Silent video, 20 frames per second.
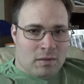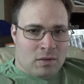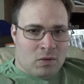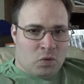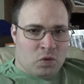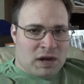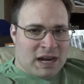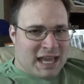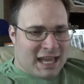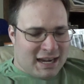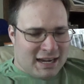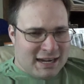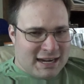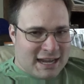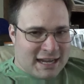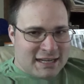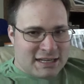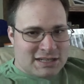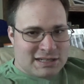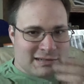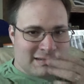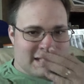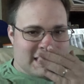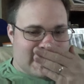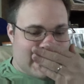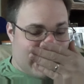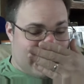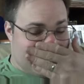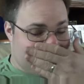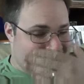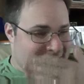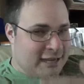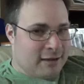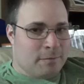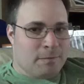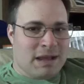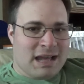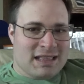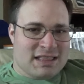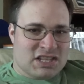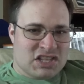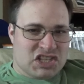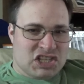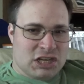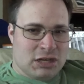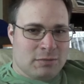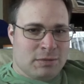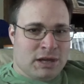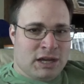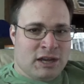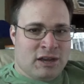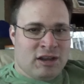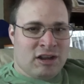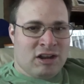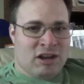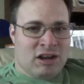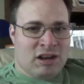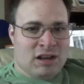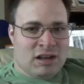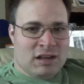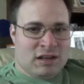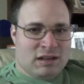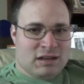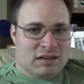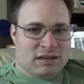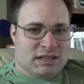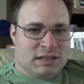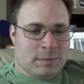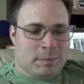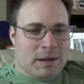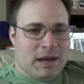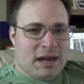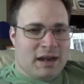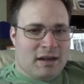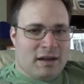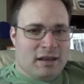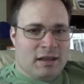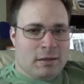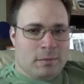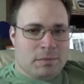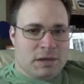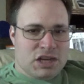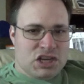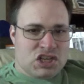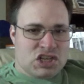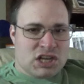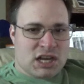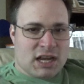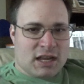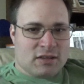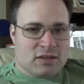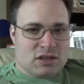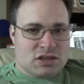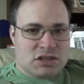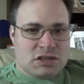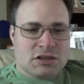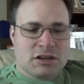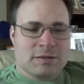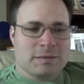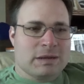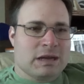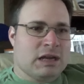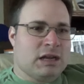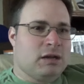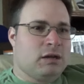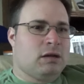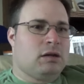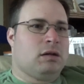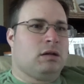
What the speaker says: when Adonijah was asking Bathsheba to marry Abishag the Shunammite,